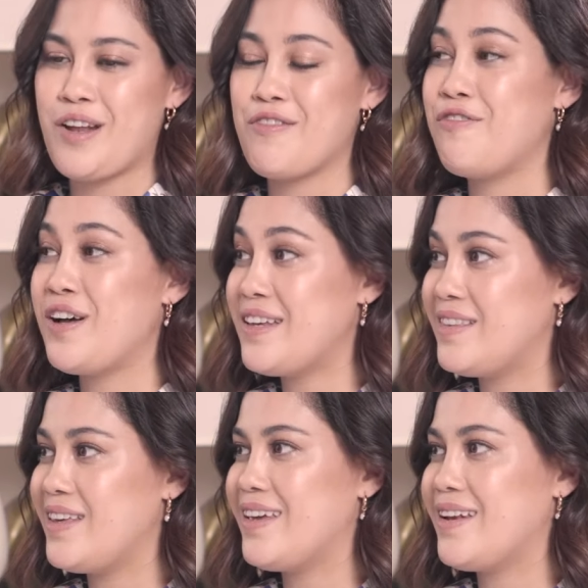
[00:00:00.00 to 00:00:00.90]
and funny
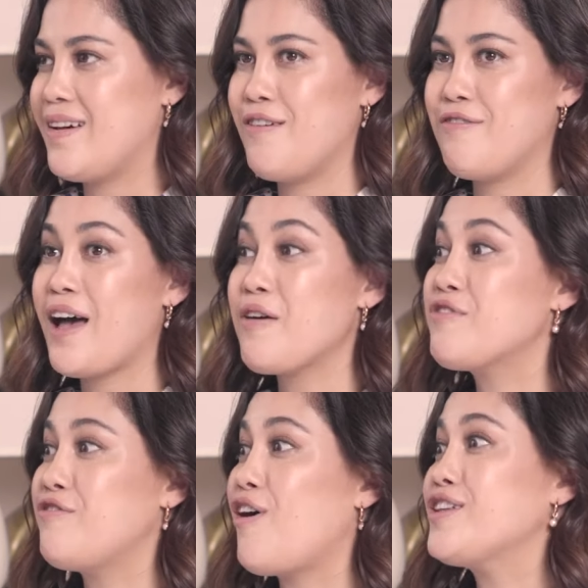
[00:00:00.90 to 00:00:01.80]
thing enough, I
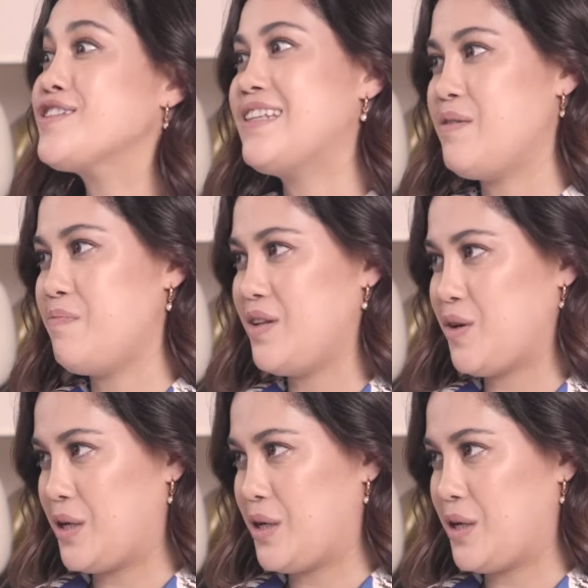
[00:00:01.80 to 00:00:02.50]
would fall asleep in your